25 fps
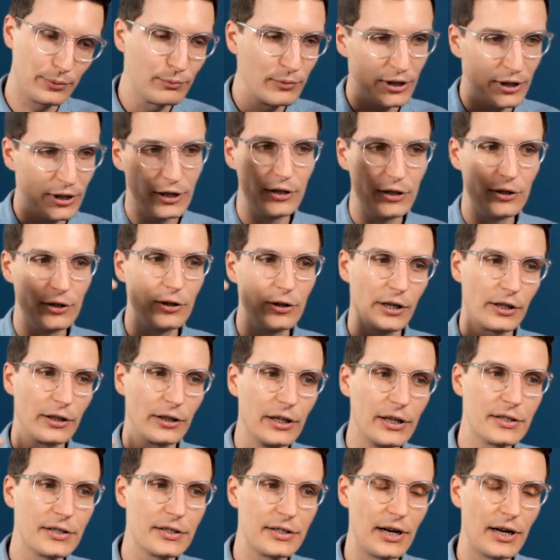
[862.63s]
and then you like
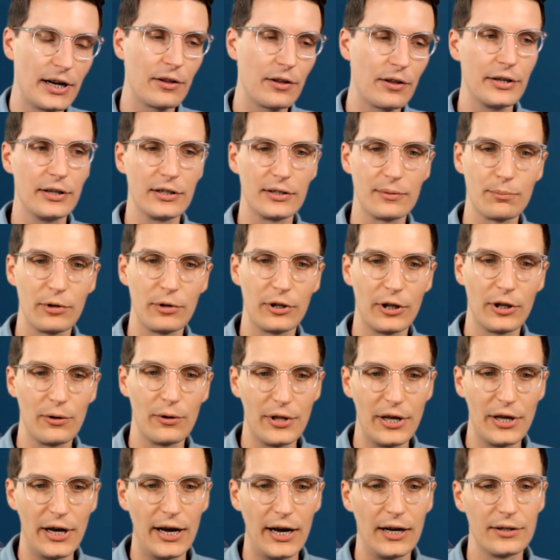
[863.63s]
list out things below
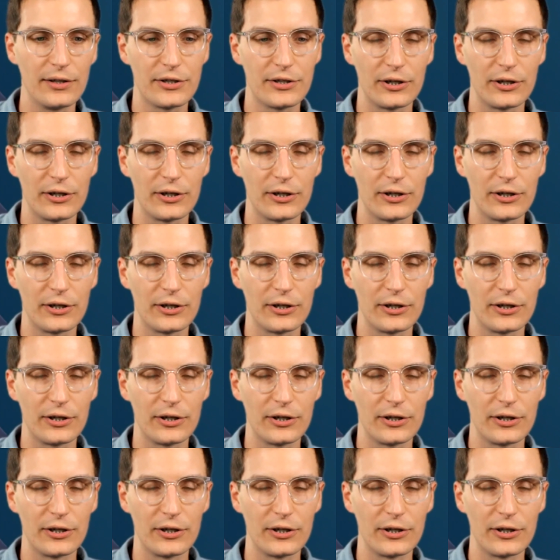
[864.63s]
that.